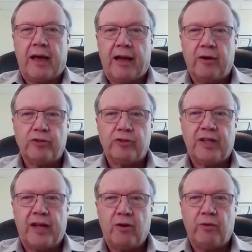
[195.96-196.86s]
And it was
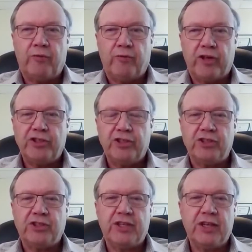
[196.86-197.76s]
how refreshing
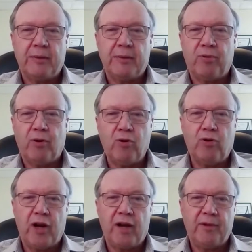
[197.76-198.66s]
to see a
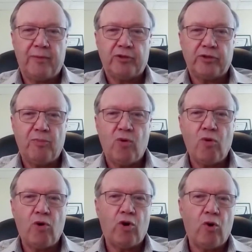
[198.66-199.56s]
program that was
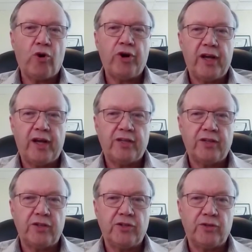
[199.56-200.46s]
more
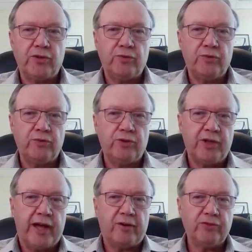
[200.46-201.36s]
oriented to the
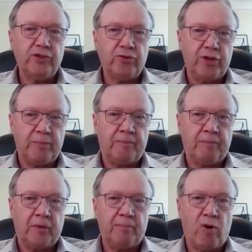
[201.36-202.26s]
downstream
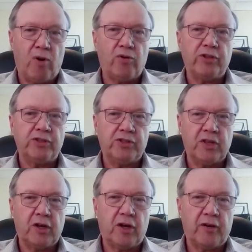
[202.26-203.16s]
components
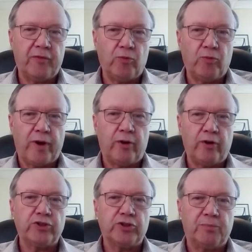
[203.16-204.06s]
of the rare
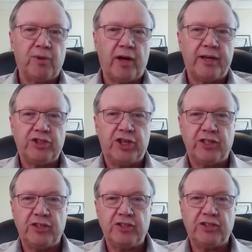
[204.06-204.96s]
earth supply
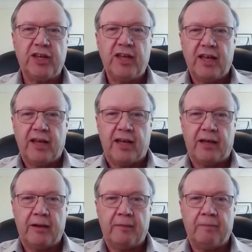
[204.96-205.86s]
chains
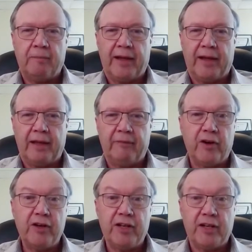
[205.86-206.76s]
and making
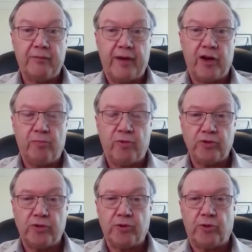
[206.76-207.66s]
funding
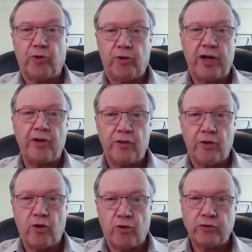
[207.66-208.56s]
available to create
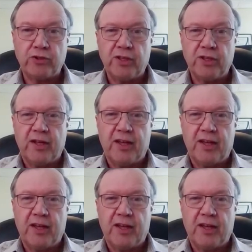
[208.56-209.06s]
those.